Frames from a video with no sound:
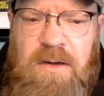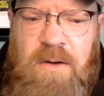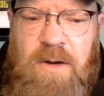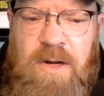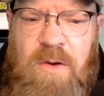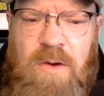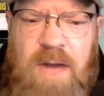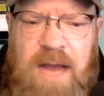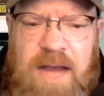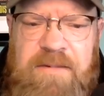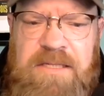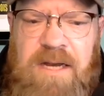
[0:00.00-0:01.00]
According to court
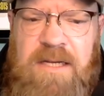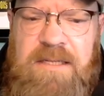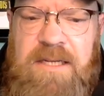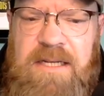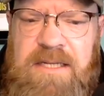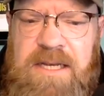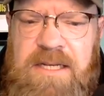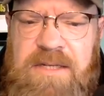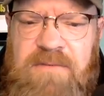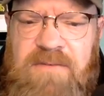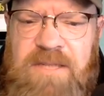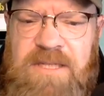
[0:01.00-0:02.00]
documents, Austin has a
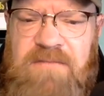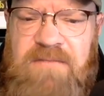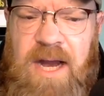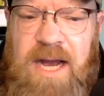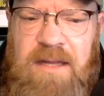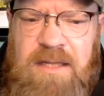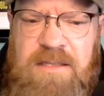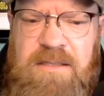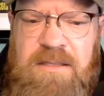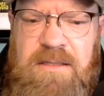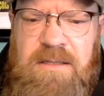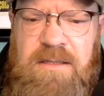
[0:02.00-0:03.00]
history of domestic violence.